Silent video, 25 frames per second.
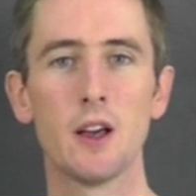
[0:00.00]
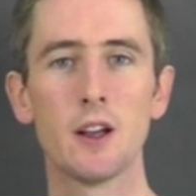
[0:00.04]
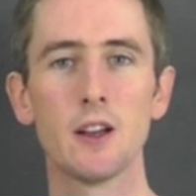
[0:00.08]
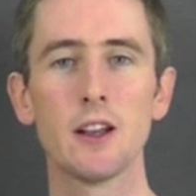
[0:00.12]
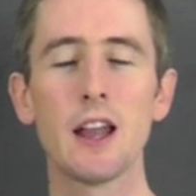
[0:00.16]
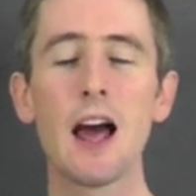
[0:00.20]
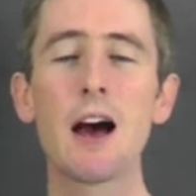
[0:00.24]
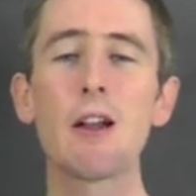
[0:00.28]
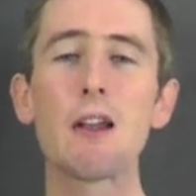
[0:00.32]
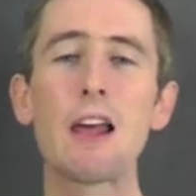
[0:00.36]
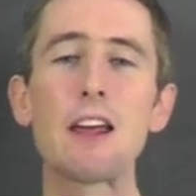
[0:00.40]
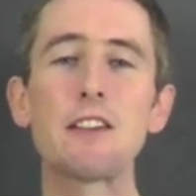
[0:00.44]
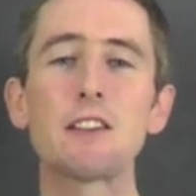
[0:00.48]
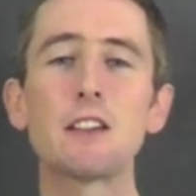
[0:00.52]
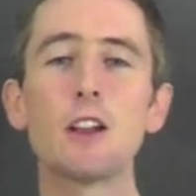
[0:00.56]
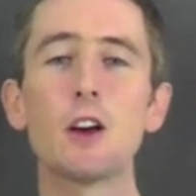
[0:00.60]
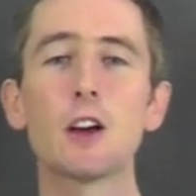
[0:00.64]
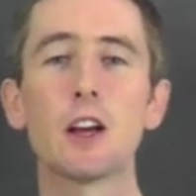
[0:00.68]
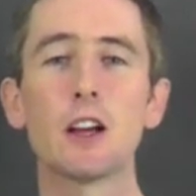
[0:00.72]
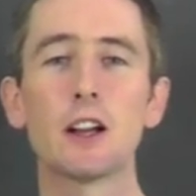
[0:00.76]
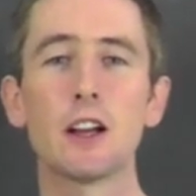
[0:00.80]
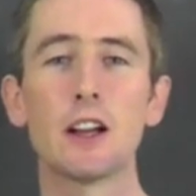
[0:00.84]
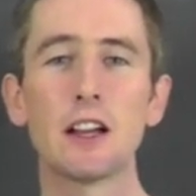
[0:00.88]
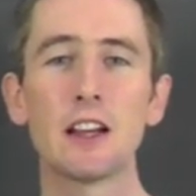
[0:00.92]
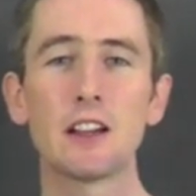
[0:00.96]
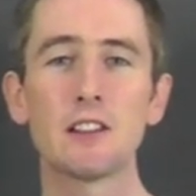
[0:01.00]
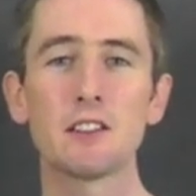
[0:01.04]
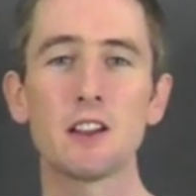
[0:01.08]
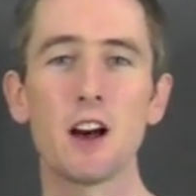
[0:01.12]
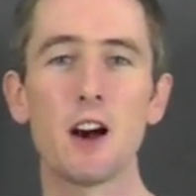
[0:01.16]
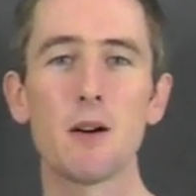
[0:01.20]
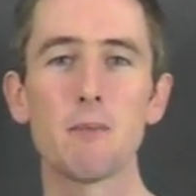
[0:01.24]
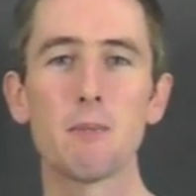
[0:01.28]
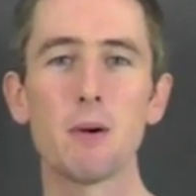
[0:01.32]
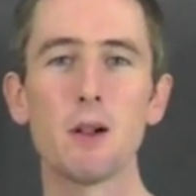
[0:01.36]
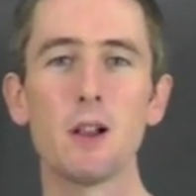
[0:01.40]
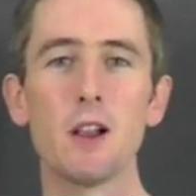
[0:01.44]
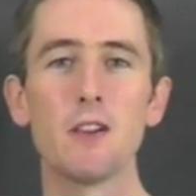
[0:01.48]
Now let's look at an
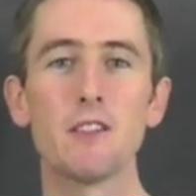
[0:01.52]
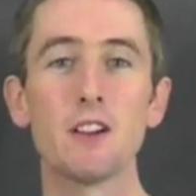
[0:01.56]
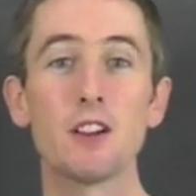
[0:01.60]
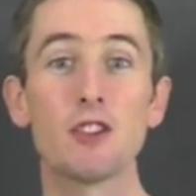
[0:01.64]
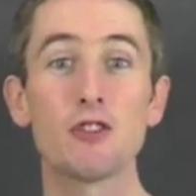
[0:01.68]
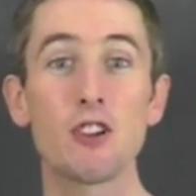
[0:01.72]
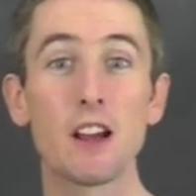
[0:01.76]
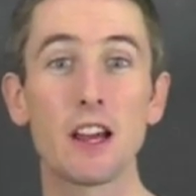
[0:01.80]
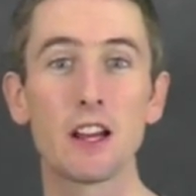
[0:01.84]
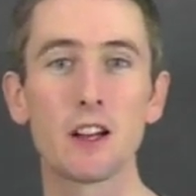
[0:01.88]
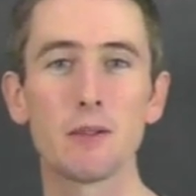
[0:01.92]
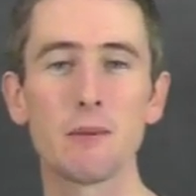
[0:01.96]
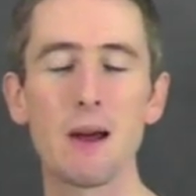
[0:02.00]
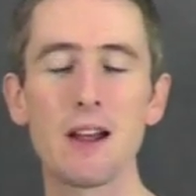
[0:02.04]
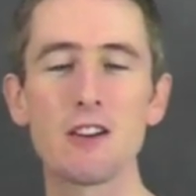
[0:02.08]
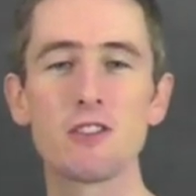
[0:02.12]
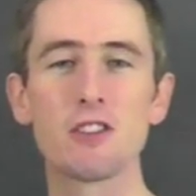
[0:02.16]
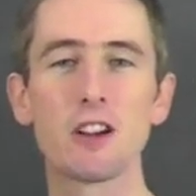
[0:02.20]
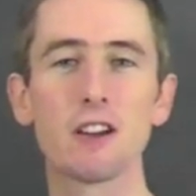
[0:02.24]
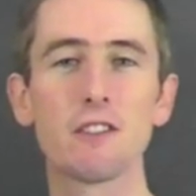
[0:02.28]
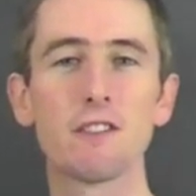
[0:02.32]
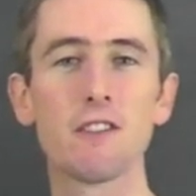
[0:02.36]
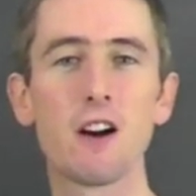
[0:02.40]
example of a trigonometric